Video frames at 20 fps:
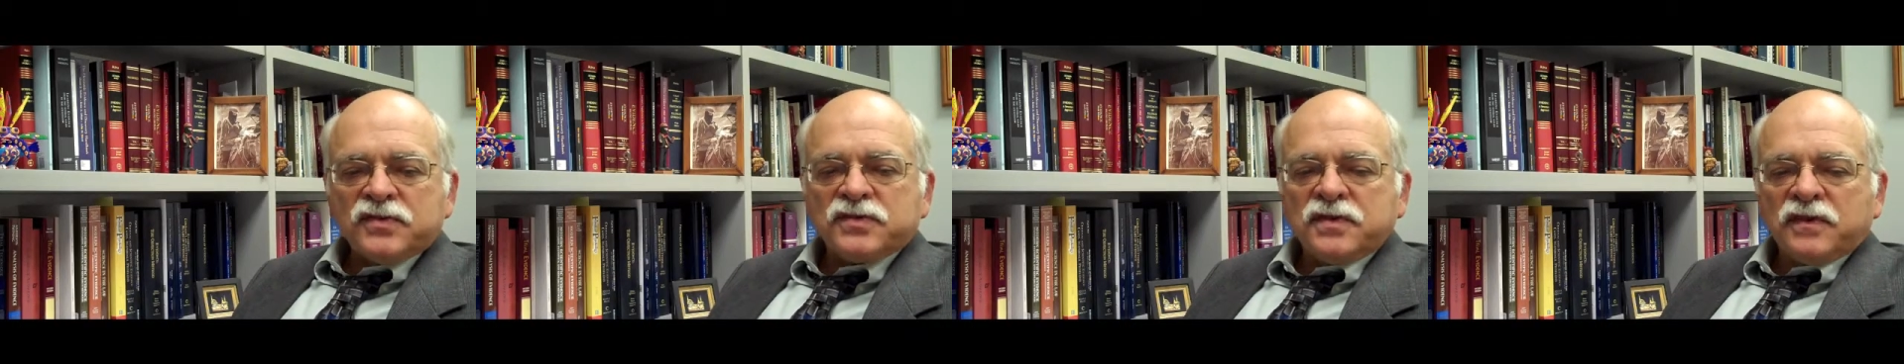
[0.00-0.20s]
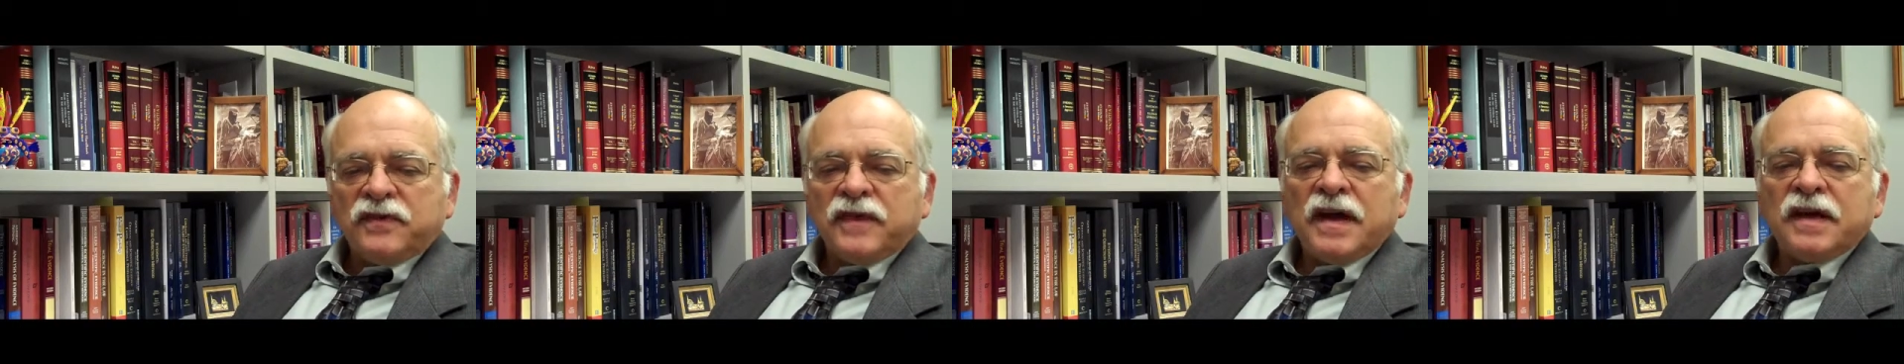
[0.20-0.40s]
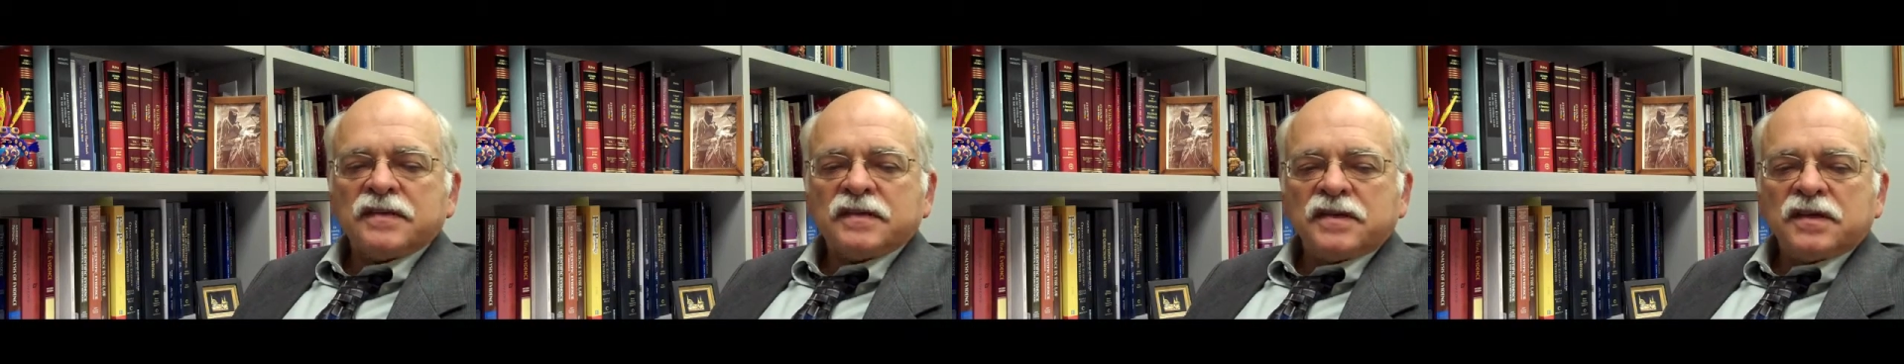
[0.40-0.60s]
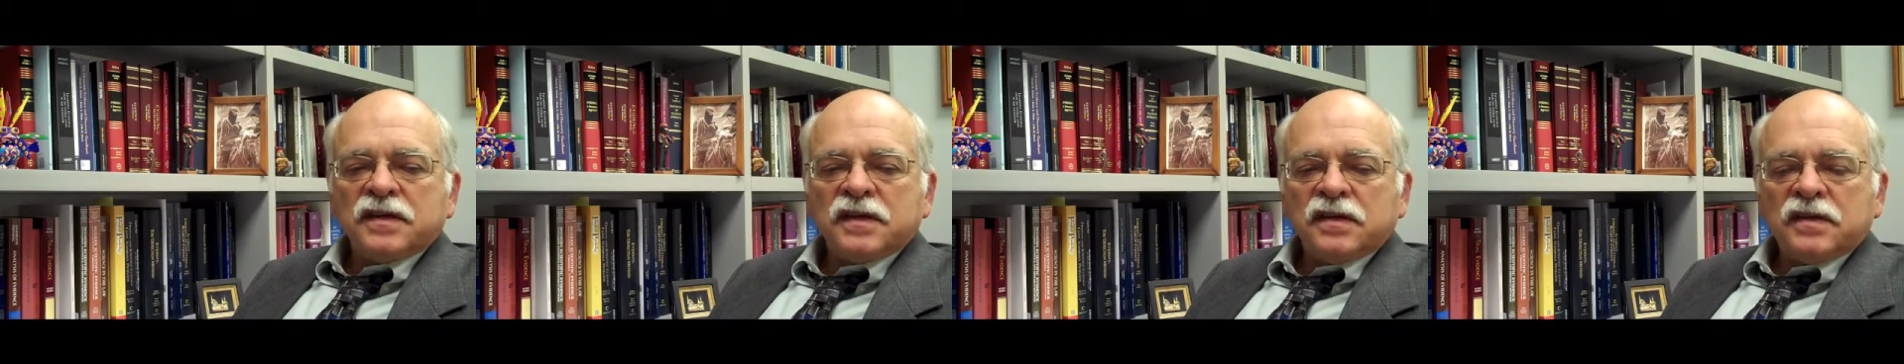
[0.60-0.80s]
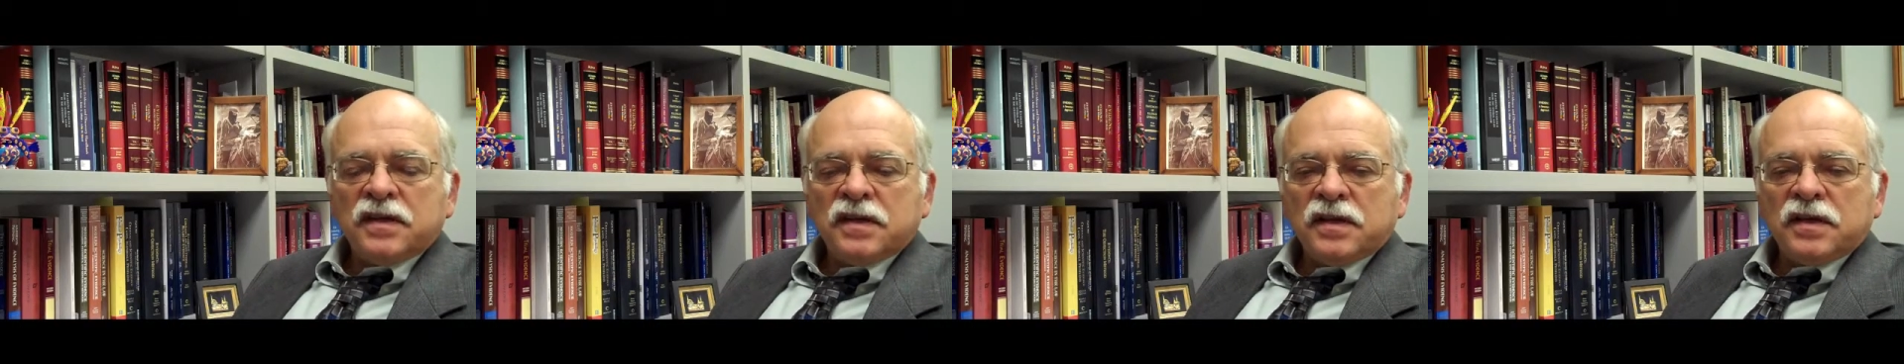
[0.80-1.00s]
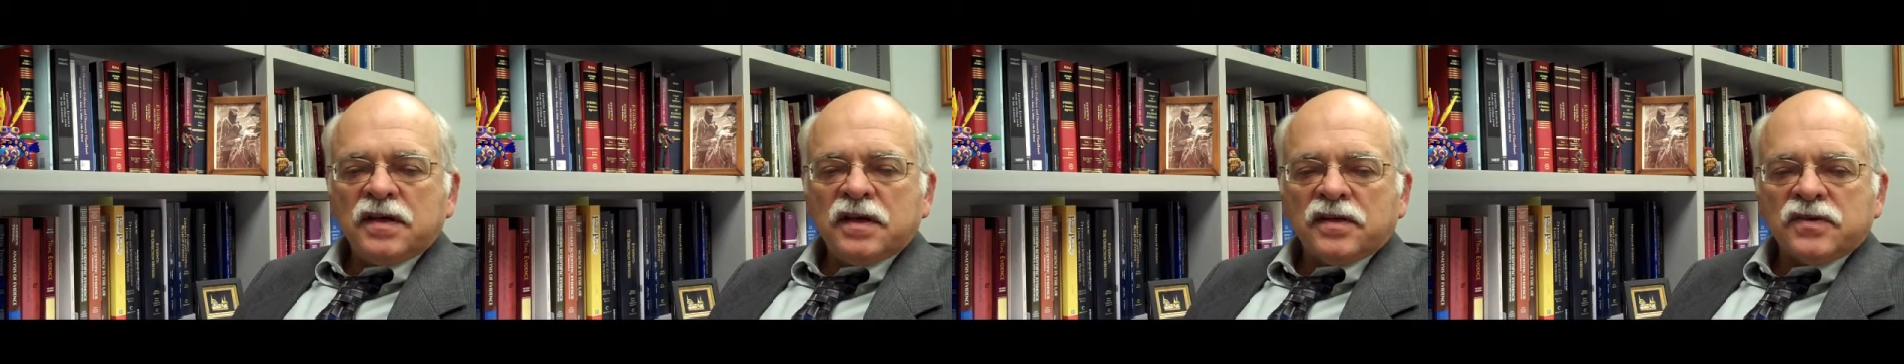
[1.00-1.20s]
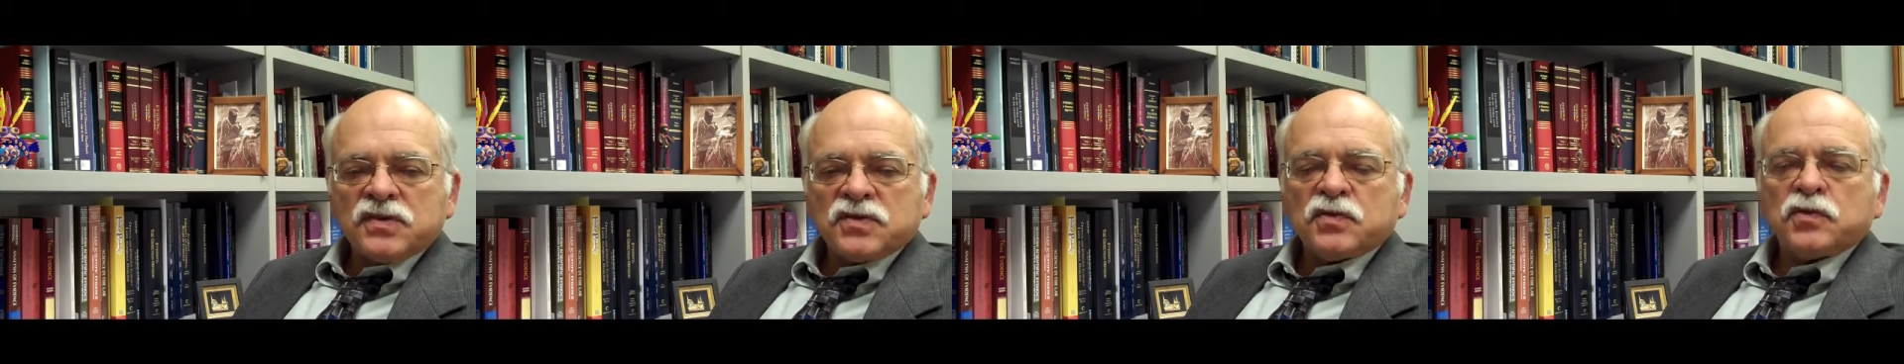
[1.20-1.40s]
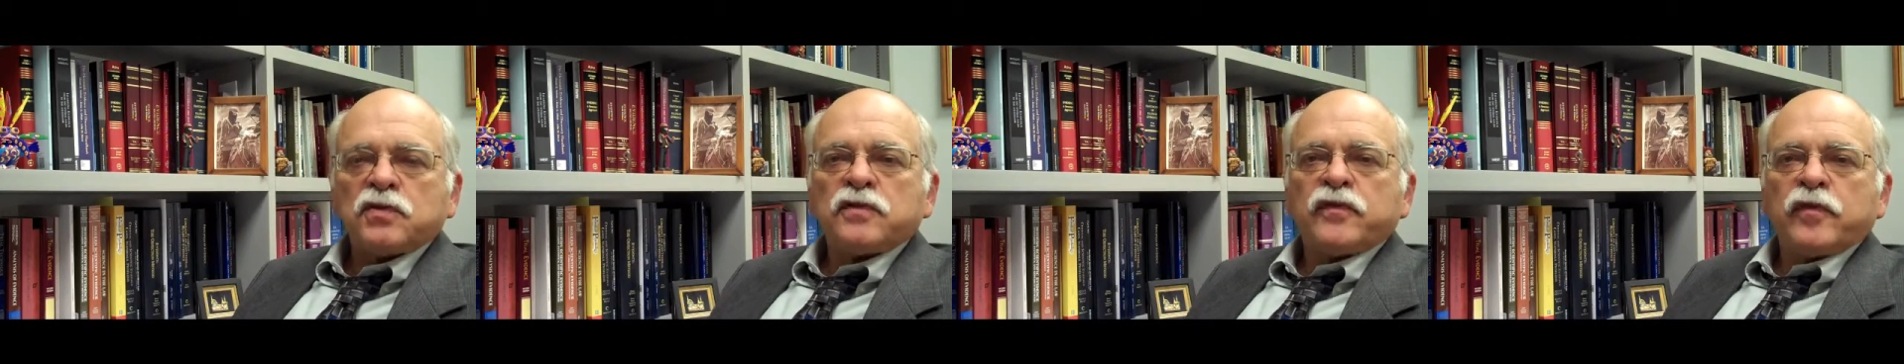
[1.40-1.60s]
Tavanti in the uh,
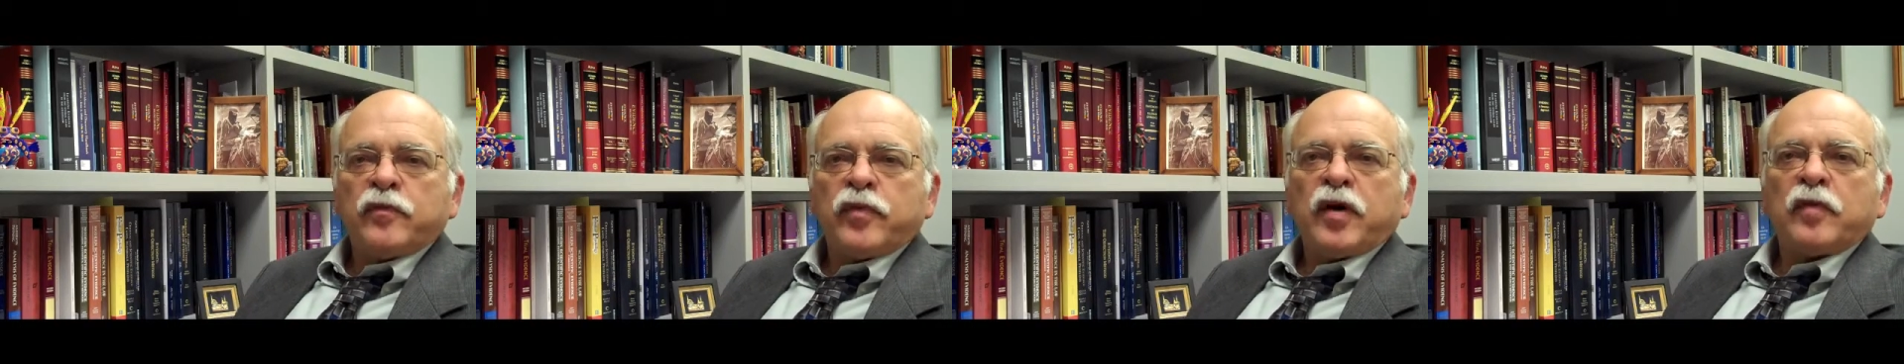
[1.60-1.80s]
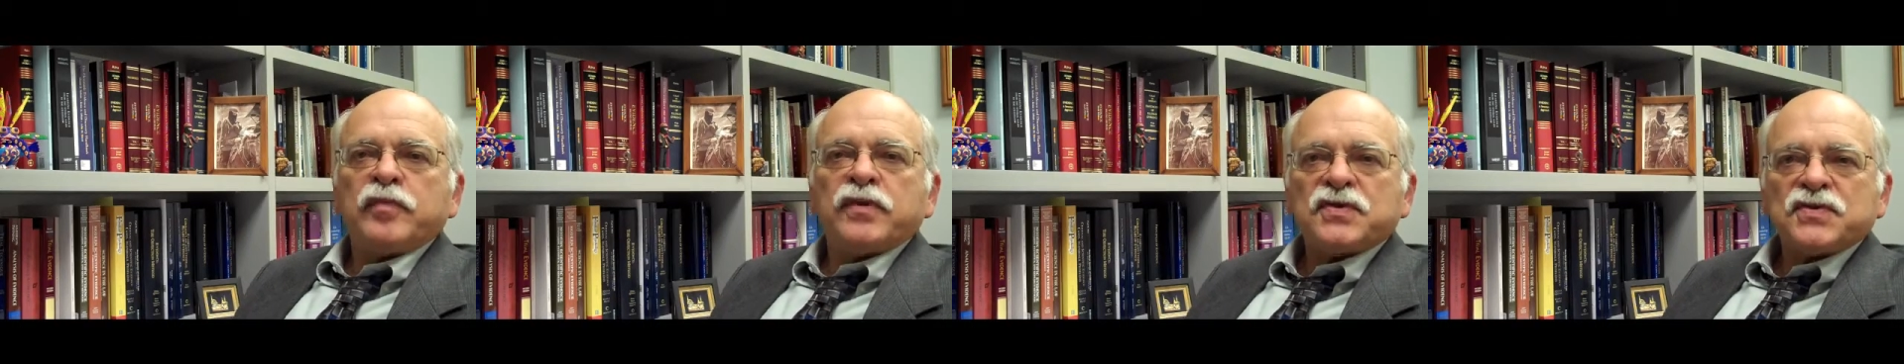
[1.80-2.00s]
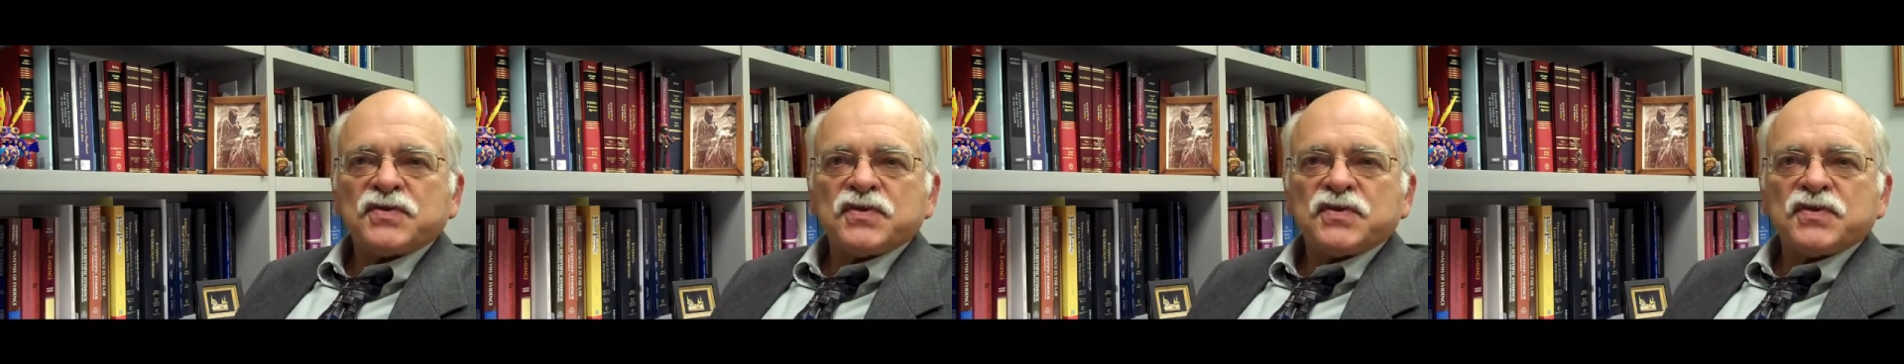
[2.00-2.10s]
School for Public